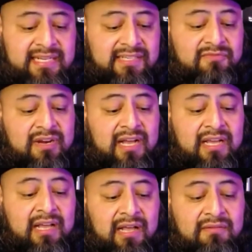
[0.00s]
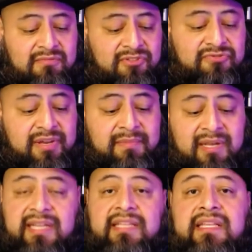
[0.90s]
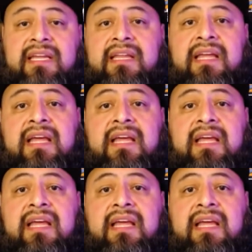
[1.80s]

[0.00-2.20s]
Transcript: is where I, I will stream on LinkedIn